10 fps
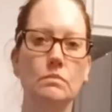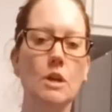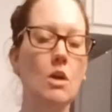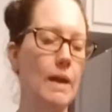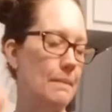
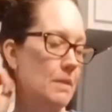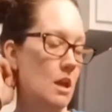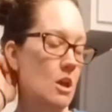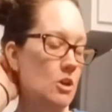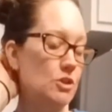Okay.
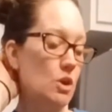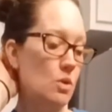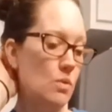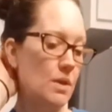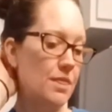
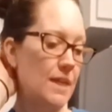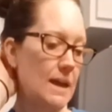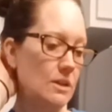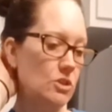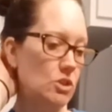So
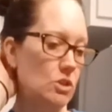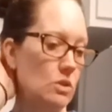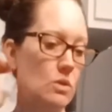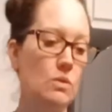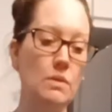thanks
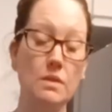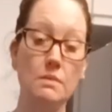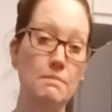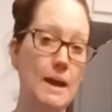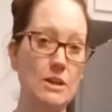to the
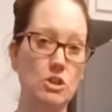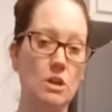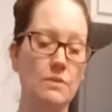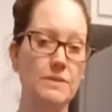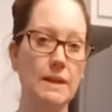magic
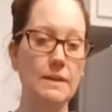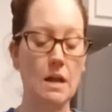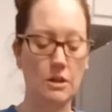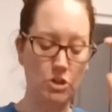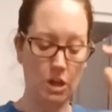of
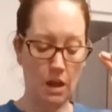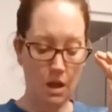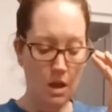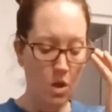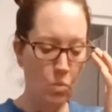technology,
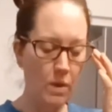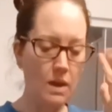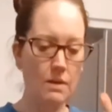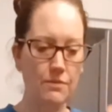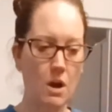
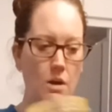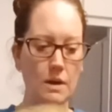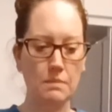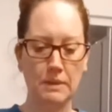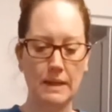we've
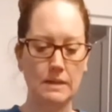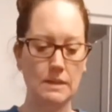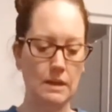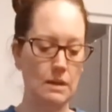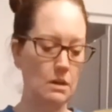already
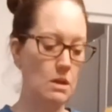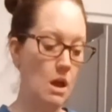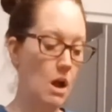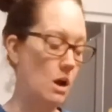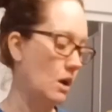blended
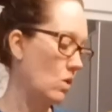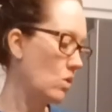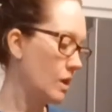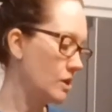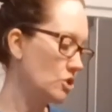our
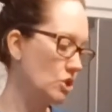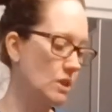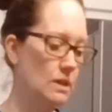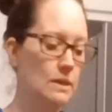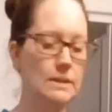
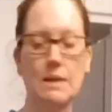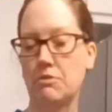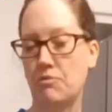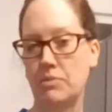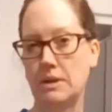oranges and
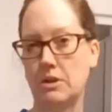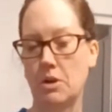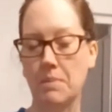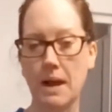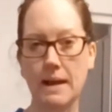we've blended our
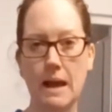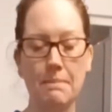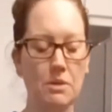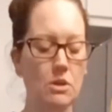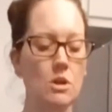
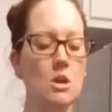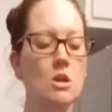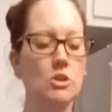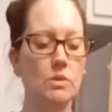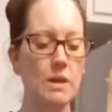pineapple.
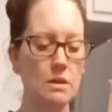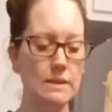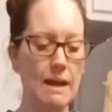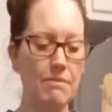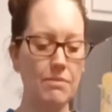So here's
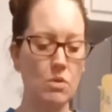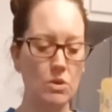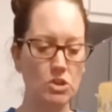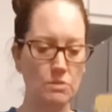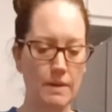half of the
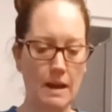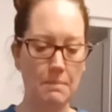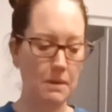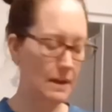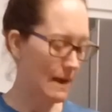orange and
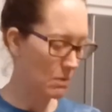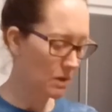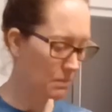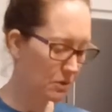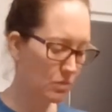pineapple, and now we're
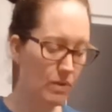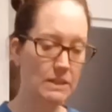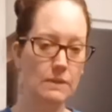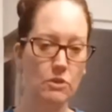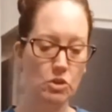gonna put the
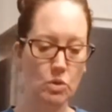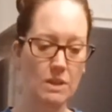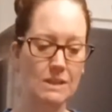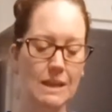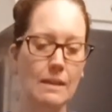rest of our
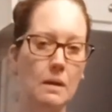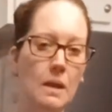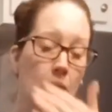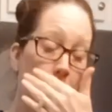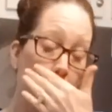sauce together.
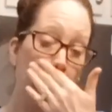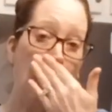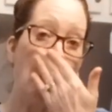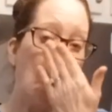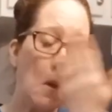
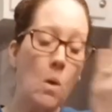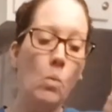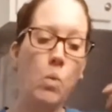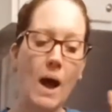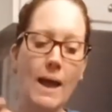Now,
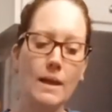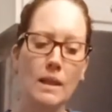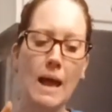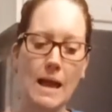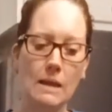
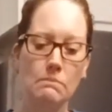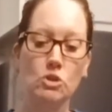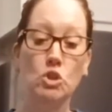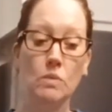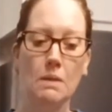while I'm
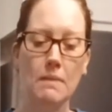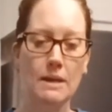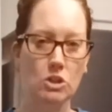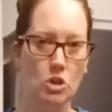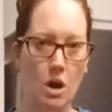doing my
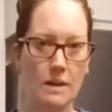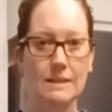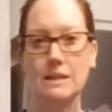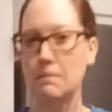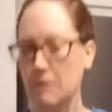sauce,
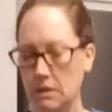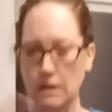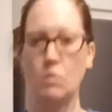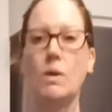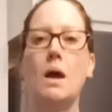typically
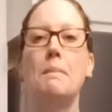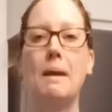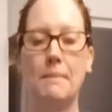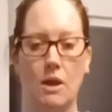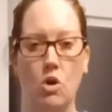when I'm at
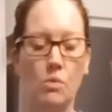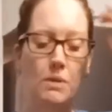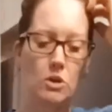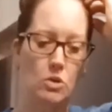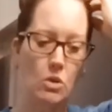my home
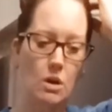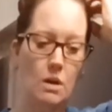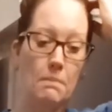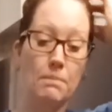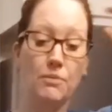in New York,
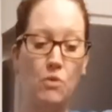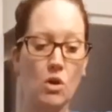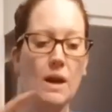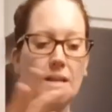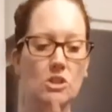
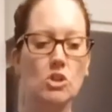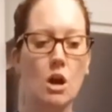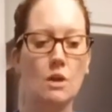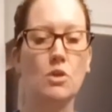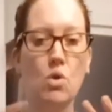before I
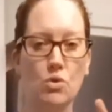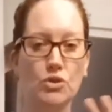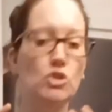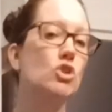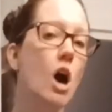start the whole
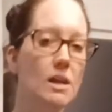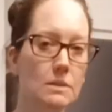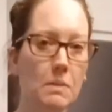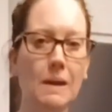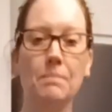sauce
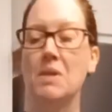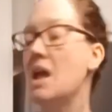bit,